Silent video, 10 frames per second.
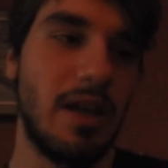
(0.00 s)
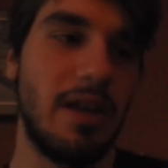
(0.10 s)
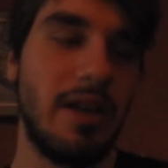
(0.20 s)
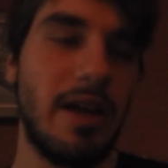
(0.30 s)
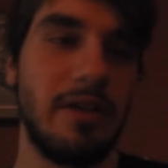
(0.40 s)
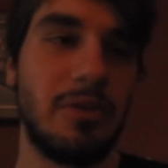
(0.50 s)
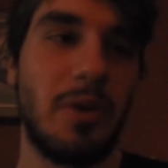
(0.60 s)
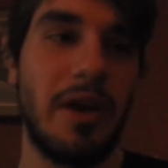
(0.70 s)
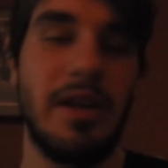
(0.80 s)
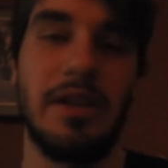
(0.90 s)
It's not
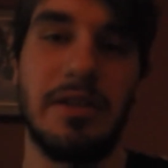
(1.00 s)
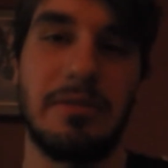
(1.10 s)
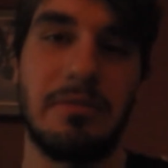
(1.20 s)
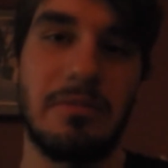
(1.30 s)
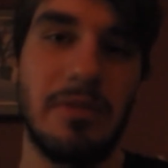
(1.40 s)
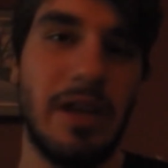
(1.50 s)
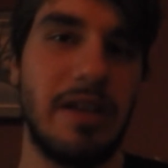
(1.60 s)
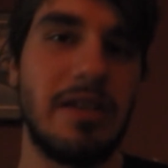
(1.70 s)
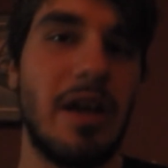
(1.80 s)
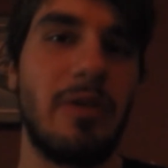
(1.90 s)

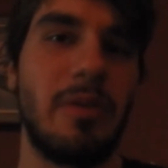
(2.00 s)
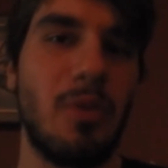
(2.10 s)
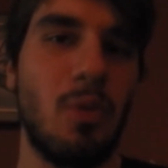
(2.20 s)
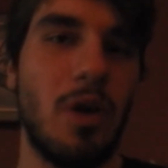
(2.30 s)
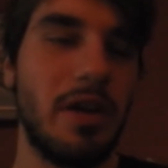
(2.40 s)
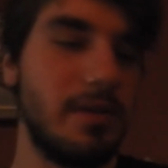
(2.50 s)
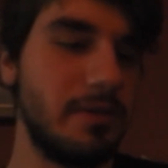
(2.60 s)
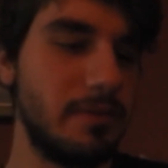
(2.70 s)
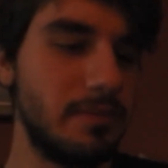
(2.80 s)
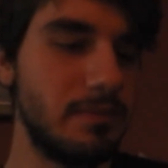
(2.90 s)
number one,
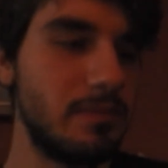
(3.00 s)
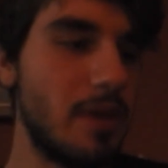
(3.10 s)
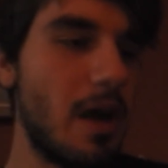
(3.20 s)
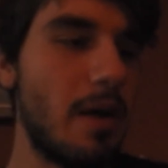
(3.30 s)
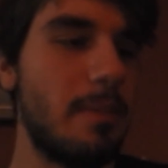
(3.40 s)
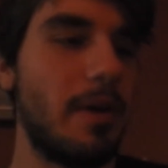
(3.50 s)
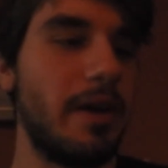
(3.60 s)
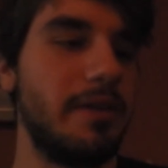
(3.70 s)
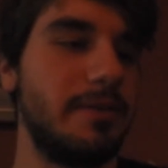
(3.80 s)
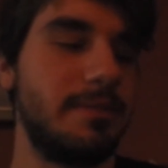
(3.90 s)

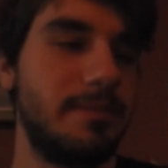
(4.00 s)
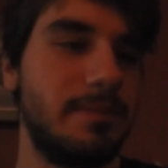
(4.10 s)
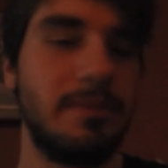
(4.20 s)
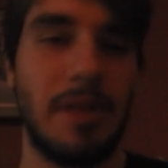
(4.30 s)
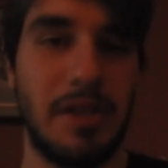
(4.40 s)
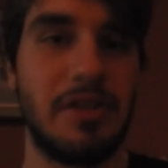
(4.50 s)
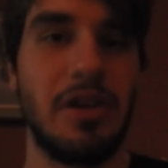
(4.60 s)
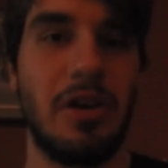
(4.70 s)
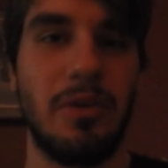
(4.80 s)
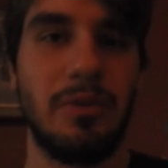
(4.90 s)
but it's
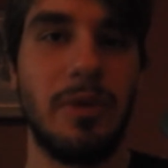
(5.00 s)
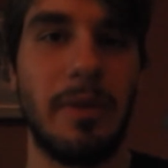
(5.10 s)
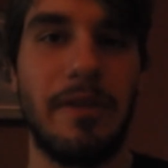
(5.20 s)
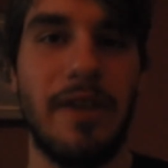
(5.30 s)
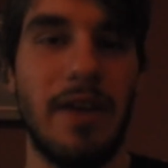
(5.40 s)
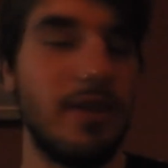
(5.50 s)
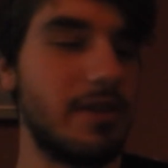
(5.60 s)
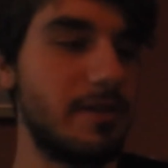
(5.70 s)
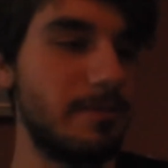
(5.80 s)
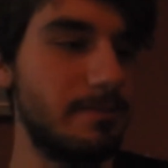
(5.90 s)
still one of my favorites.